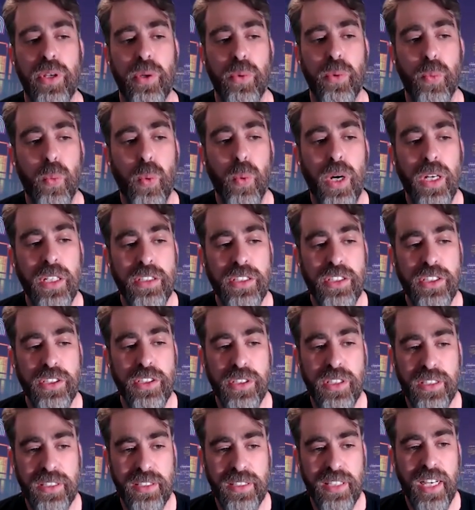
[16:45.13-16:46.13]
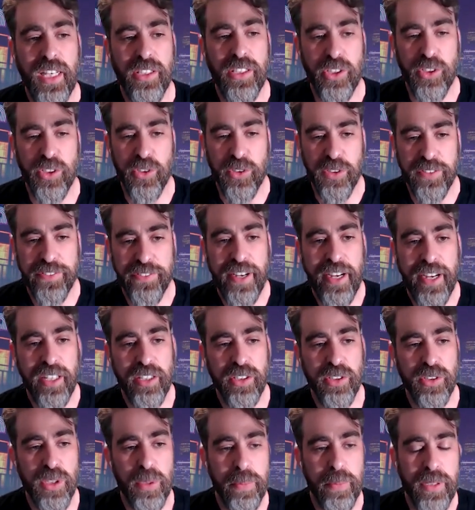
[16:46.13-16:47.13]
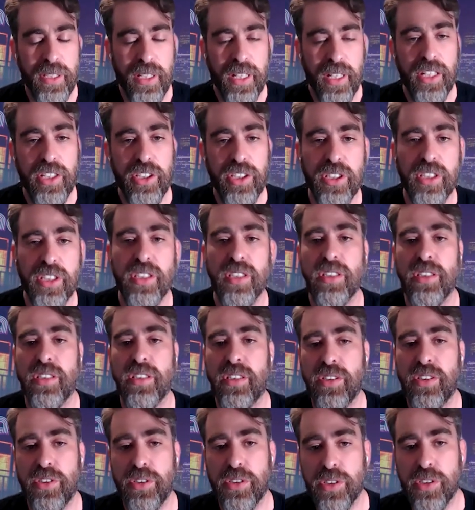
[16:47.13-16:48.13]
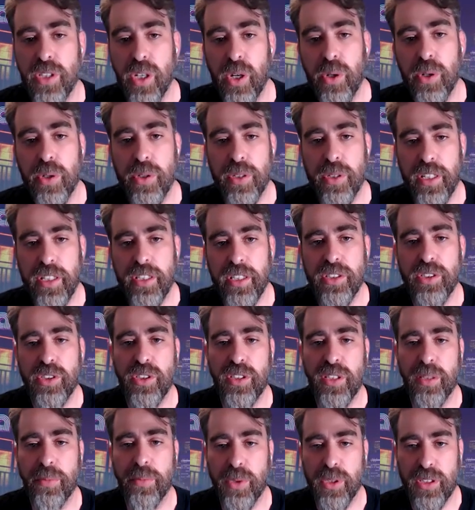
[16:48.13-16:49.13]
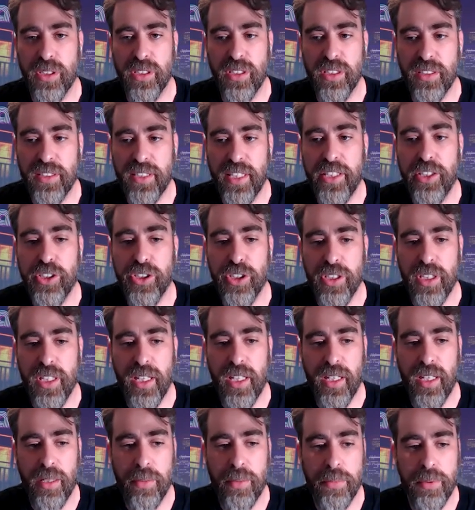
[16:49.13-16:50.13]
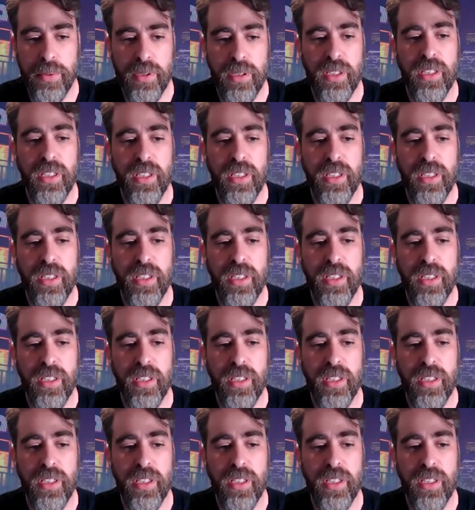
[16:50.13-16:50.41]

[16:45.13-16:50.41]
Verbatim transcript: Once you decide to refactor your application, you go into the modernization hub,